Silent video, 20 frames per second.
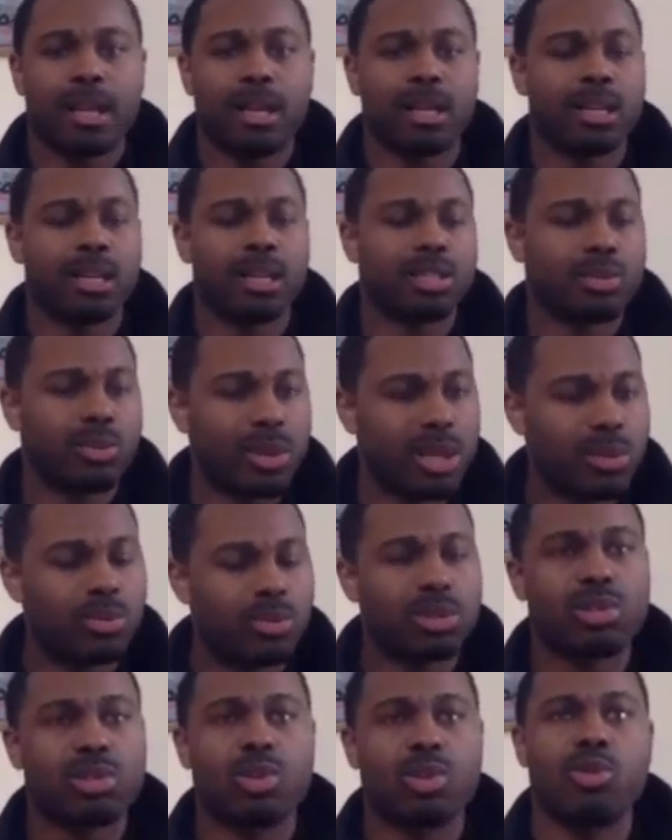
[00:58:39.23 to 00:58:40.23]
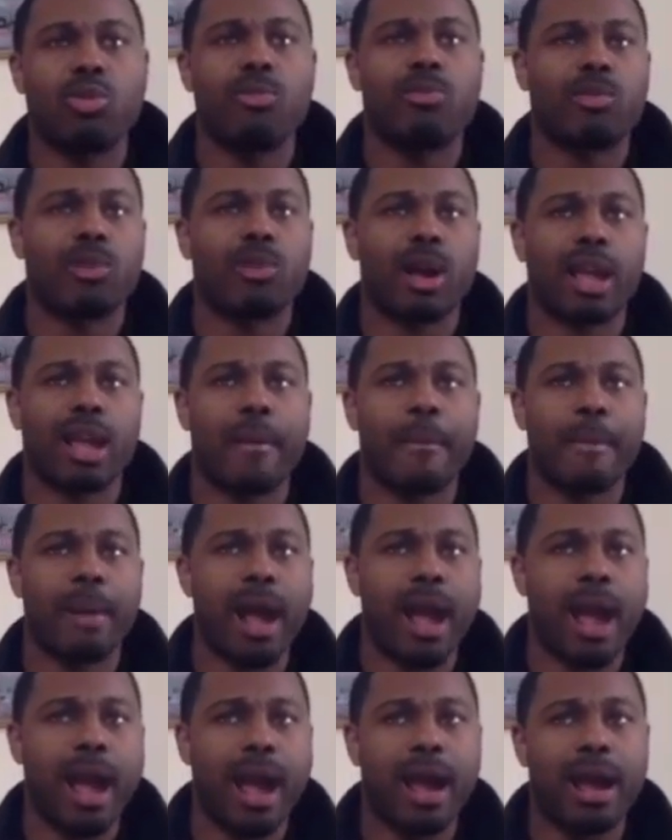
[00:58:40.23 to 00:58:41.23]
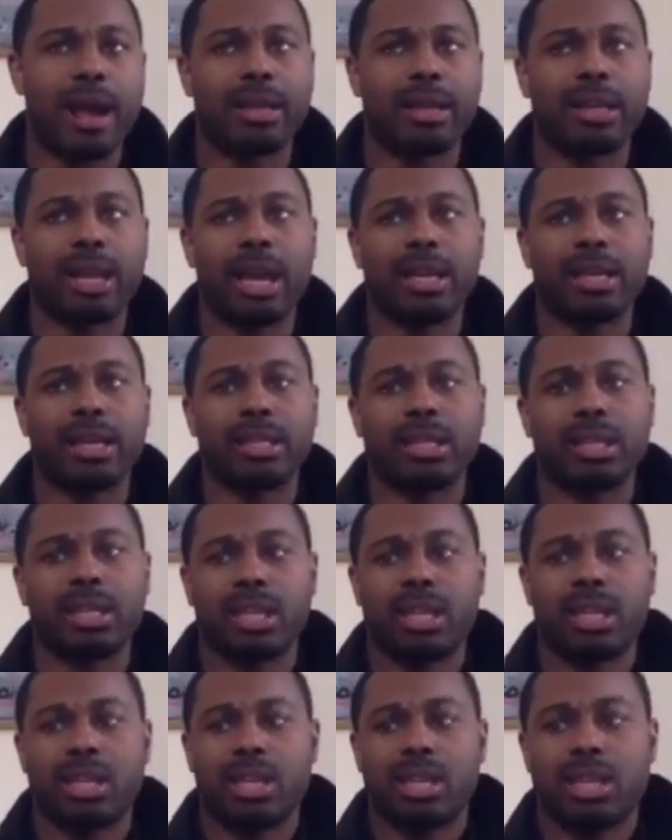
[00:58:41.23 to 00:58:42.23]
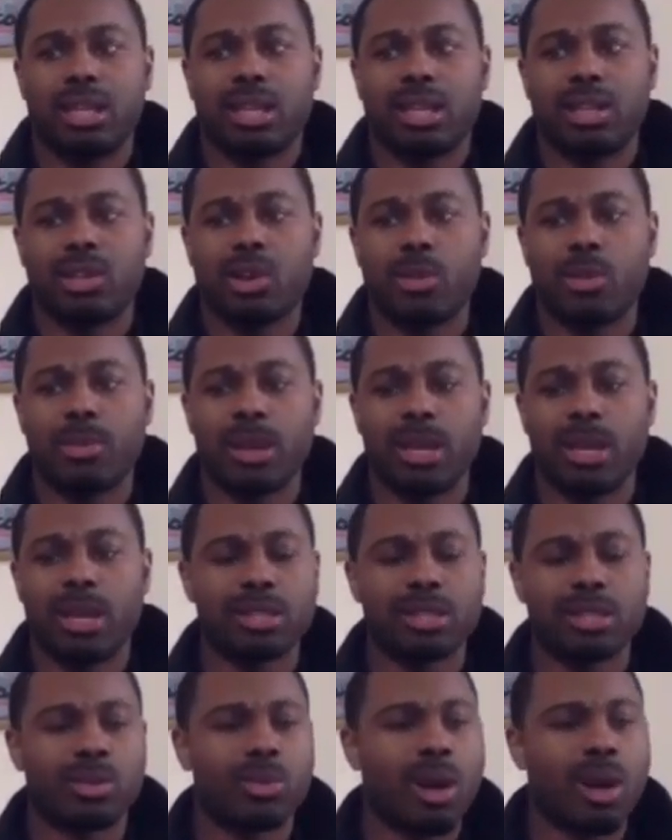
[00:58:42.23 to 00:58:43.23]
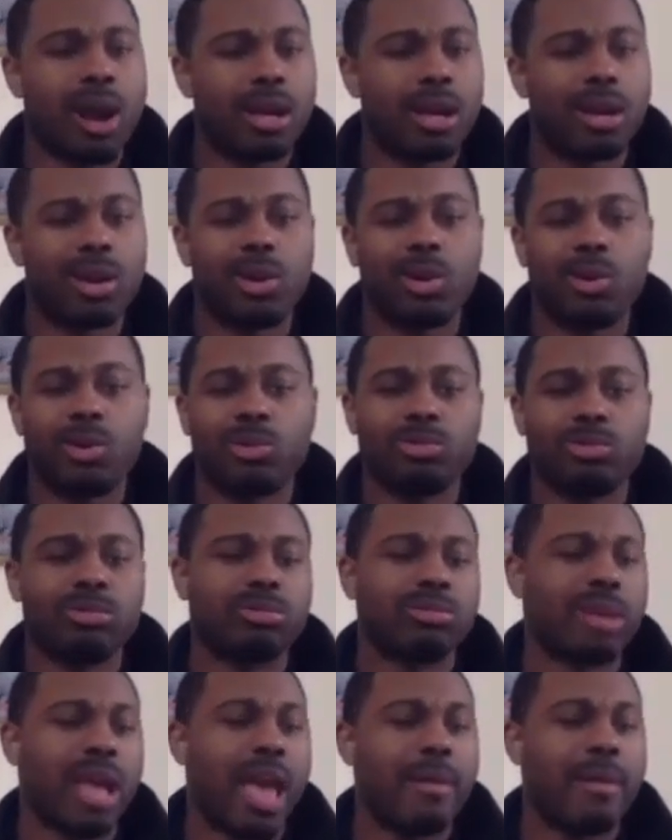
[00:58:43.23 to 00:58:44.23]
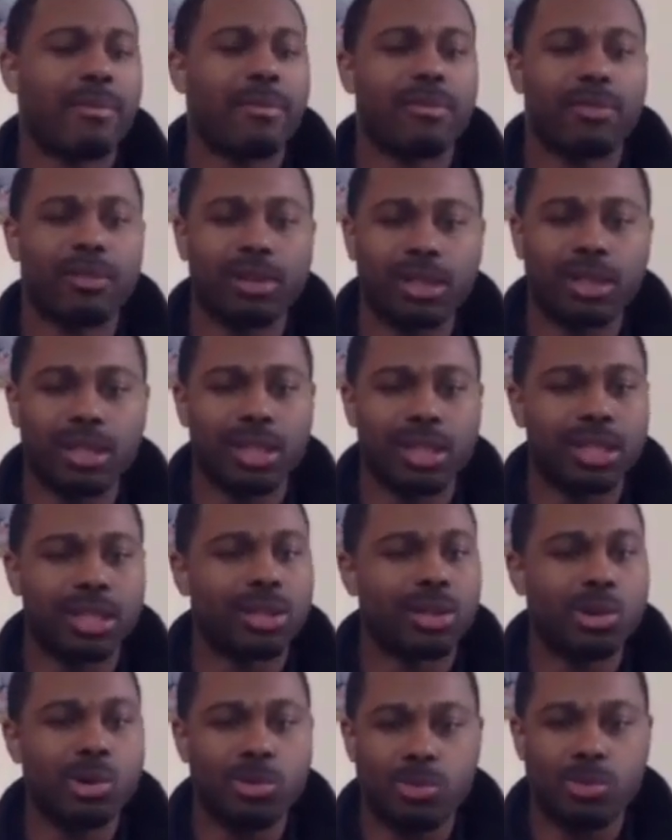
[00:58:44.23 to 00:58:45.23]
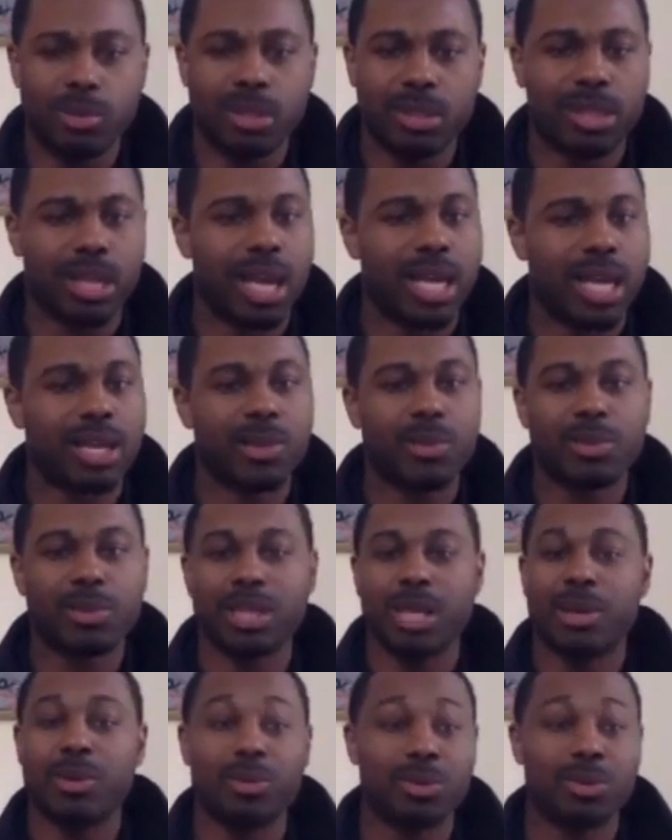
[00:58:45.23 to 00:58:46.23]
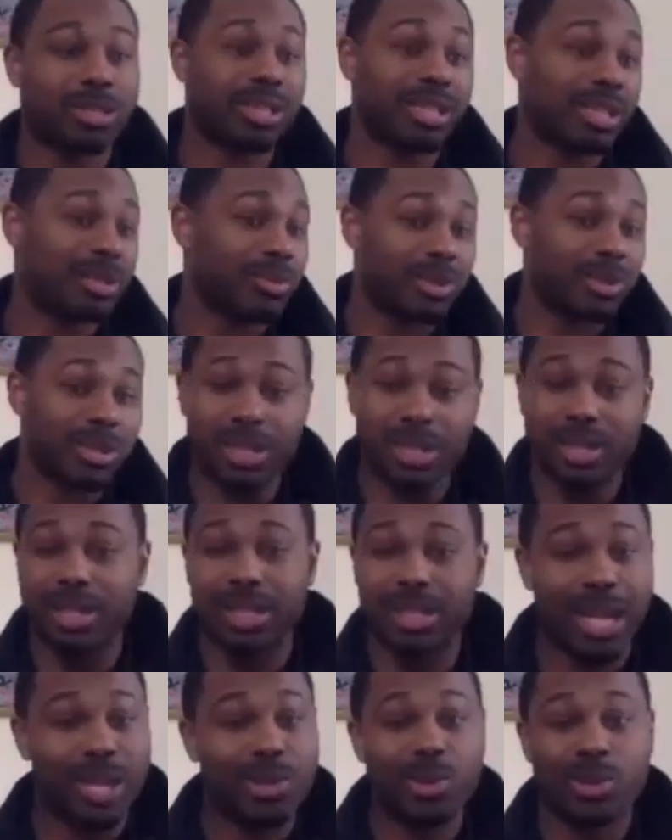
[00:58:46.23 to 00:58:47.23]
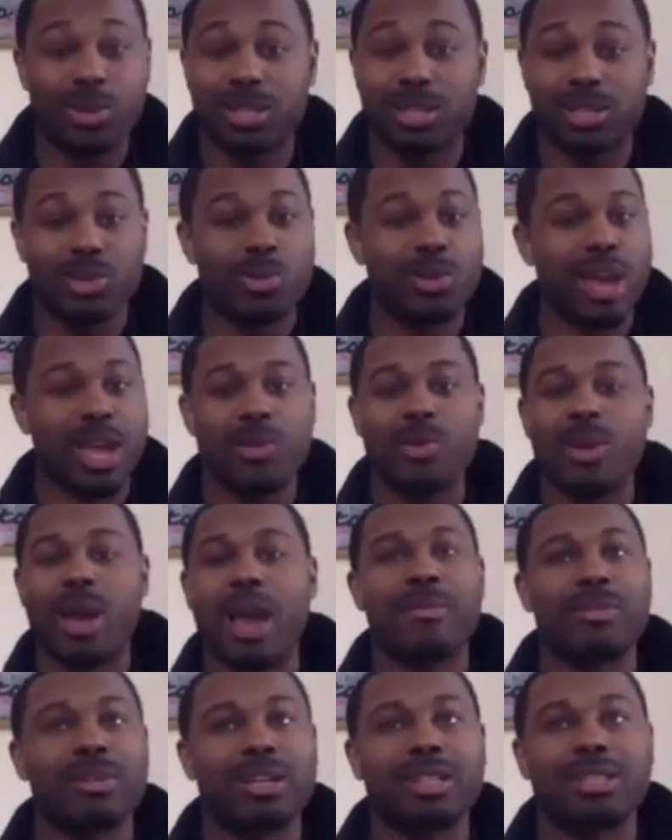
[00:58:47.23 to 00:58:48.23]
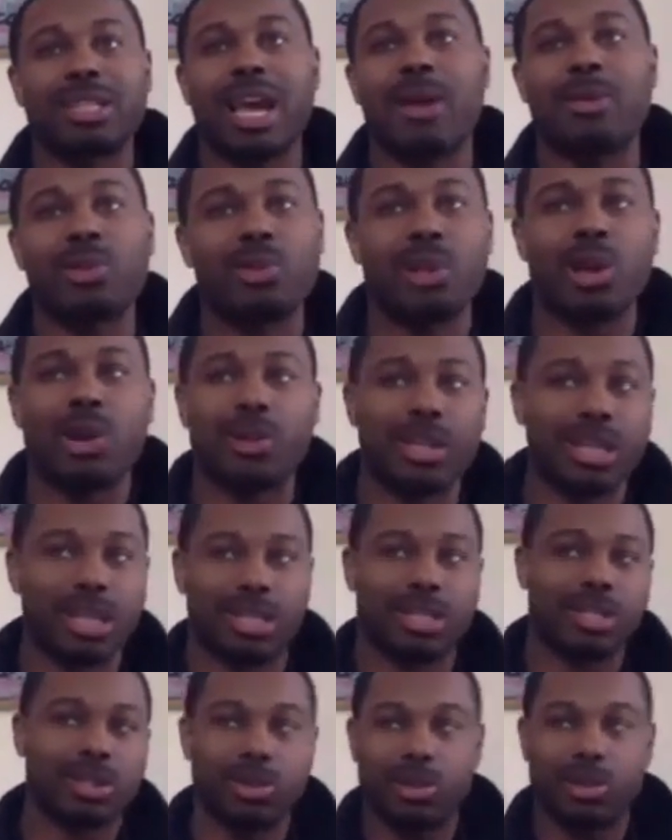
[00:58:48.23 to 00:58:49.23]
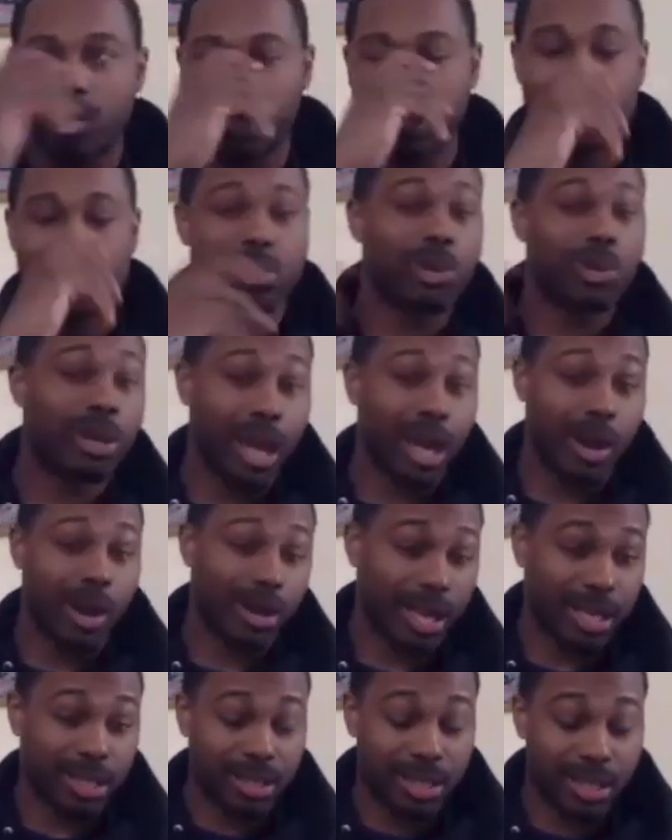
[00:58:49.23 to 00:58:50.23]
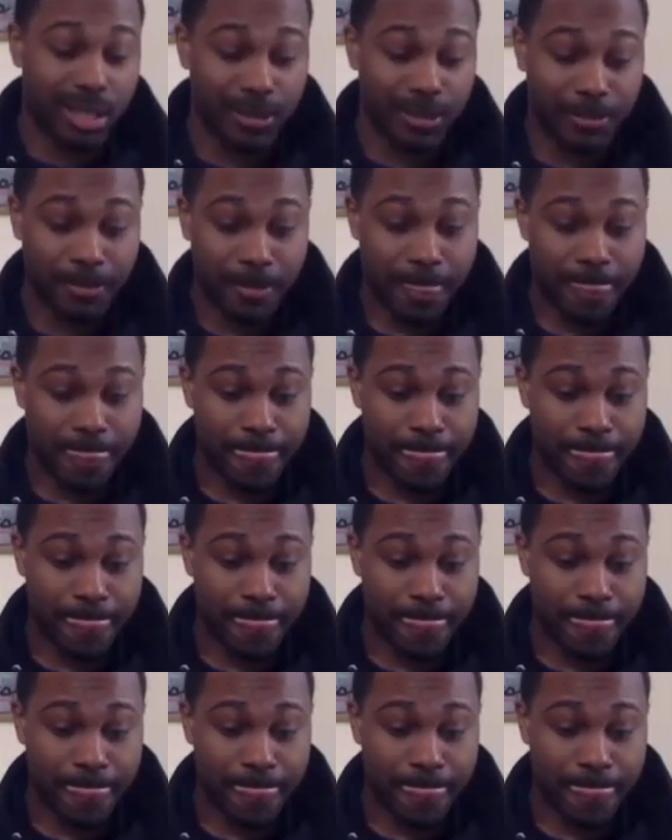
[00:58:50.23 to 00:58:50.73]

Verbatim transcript: Uh, Sweden was cool before I got my eye. Like, you know, being in Toronto, having fun, hooping, like it was it was it was good. Like you can you you have a good time. You learn it, you learn to enjoy all that stuff.